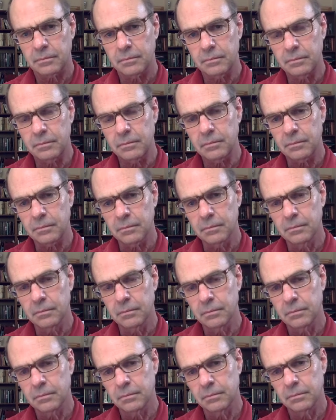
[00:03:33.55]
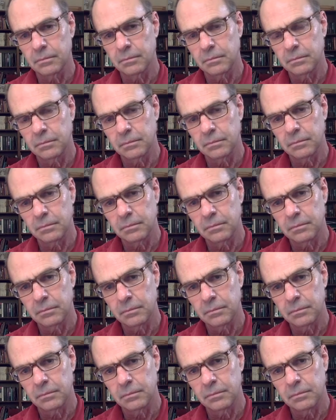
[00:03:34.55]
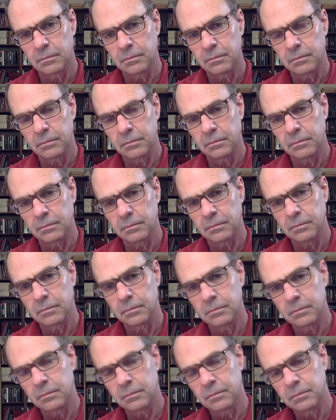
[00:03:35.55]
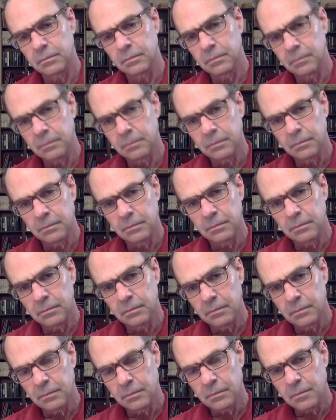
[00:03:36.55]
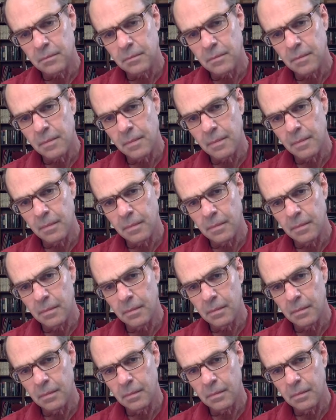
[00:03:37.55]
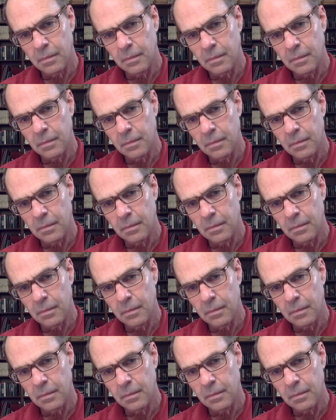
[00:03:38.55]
(silence)